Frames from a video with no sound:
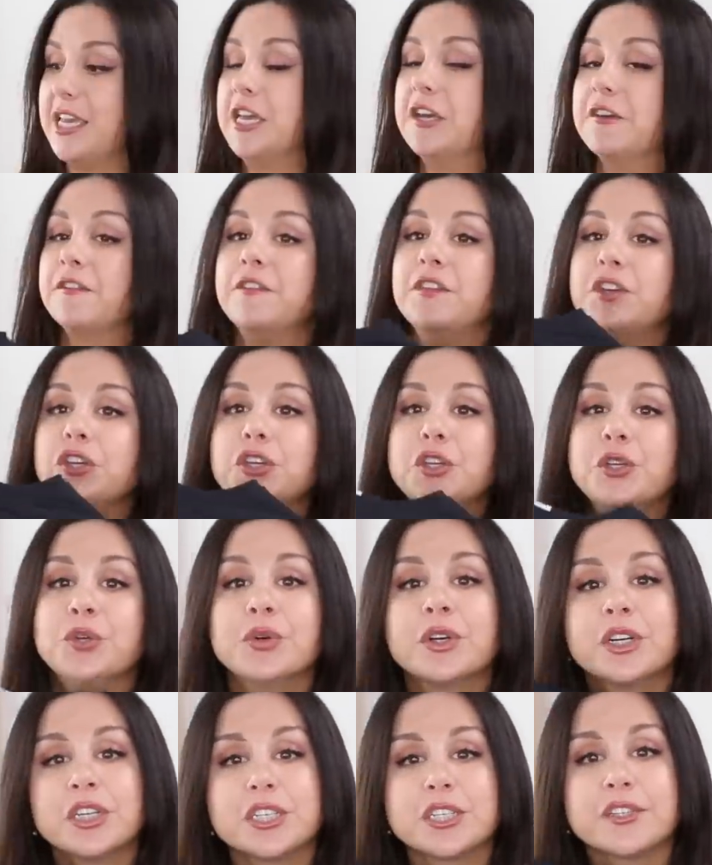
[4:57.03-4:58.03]
If
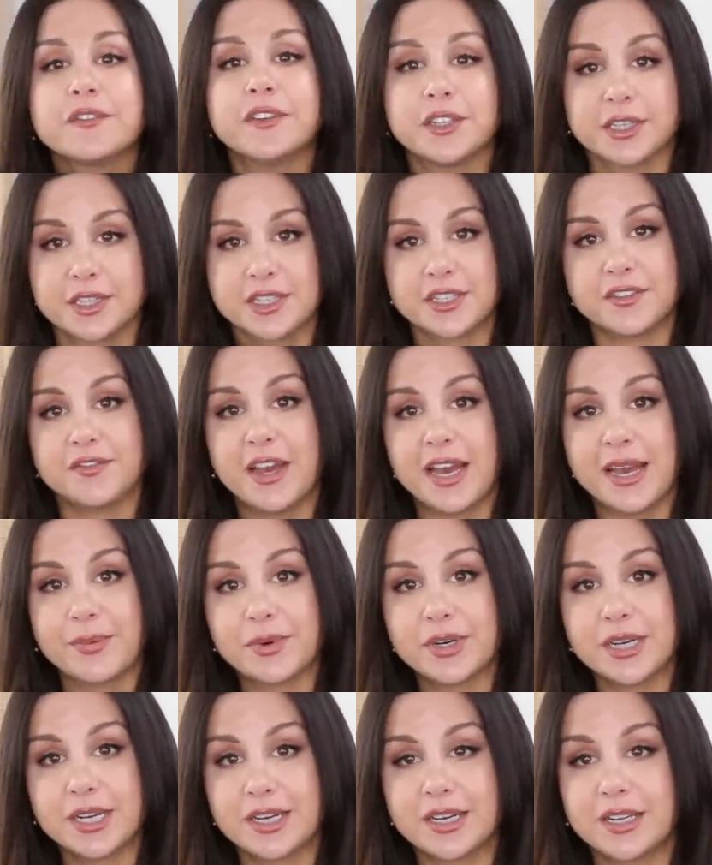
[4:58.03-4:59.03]
you could just feel this
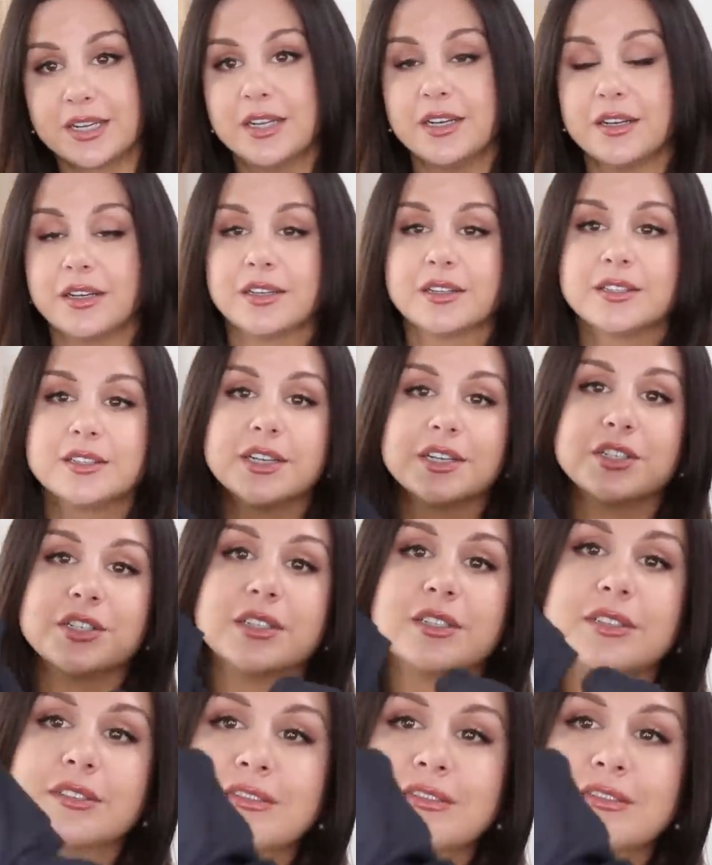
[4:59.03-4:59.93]
fabric, here, touch it.